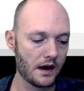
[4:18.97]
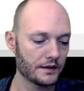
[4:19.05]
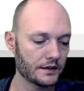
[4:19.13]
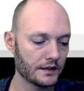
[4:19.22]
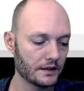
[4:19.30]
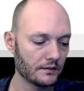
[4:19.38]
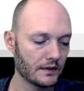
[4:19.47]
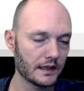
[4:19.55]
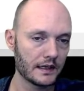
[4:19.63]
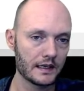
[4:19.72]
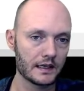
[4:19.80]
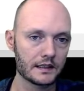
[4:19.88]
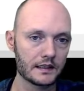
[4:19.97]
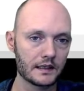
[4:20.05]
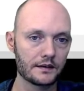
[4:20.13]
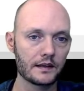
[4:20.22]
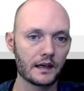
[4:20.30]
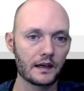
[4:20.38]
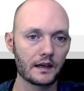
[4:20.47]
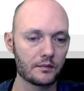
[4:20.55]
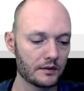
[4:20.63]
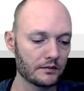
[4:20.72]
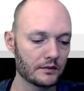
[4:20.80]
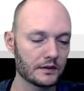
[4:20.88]
z, y, x, I think,
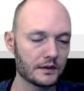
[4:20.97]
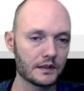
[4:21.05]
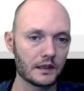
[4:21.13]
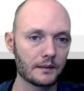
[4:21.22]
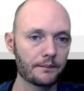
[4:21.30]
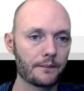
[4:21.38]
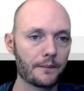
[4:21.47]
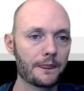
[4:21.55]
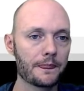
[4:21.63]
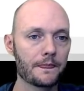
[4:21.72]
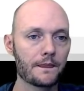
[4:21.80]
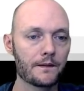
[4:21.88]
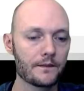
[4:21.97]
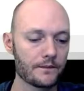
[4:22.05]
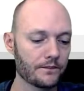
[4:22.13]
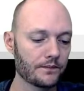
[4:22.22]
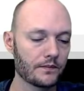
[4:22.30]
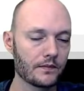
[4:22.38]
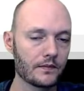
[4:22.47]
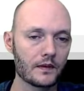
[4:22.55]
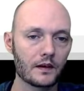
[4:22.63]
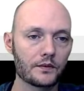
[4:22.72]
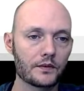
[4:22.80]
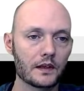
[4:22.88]
but we'll see
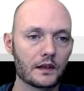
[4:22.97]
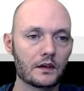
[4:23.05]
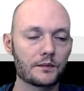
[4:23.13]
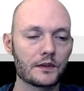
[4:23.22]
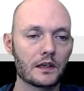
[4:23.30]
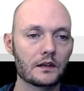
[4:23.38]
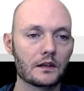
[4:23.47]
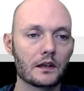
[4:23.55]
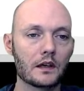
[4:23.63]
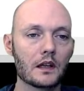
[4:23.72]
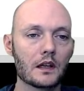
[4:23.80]
if that comes out good.